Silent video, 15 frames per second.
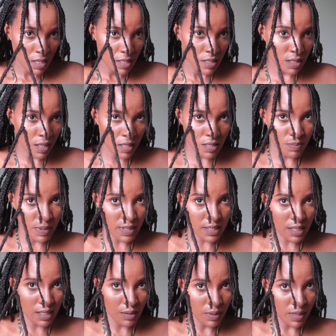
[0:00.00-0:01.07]
So that's
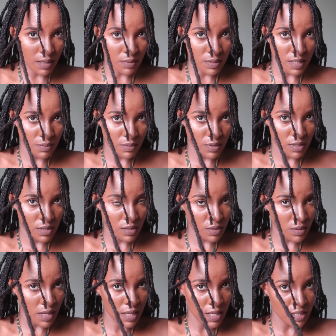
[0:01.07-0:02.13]
basically what I was able to do,
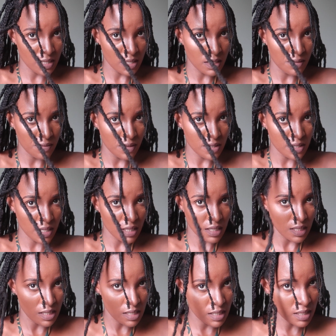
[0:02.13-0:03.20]
and I just leave this like
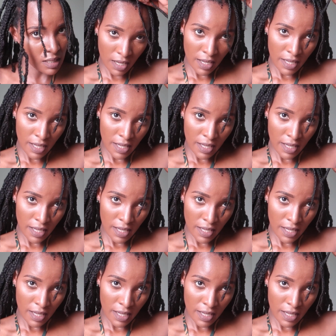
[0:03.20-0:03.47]
this.